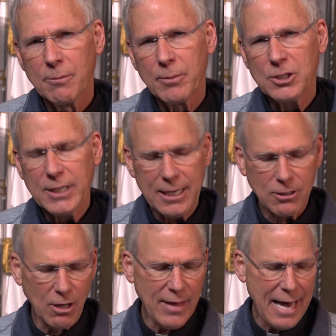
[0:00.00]
But did you get
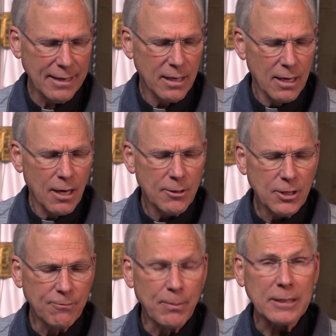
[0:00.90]
all that?
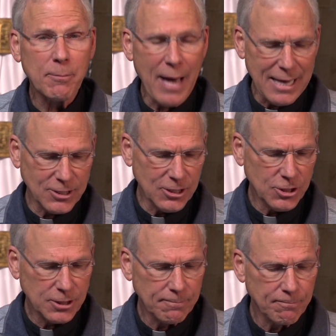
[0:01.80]
Pick the passage,